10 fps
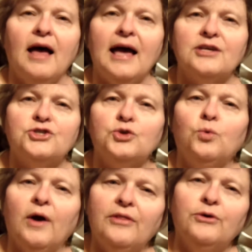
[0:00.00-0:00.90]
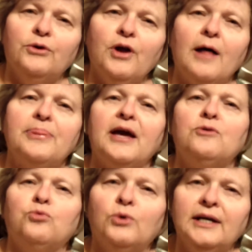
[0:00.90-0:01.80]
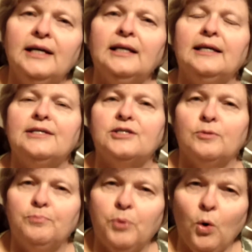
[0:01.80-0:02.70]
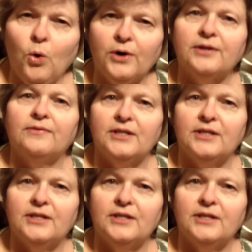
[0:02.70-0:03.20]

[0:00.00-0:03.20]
as to whether or not they really support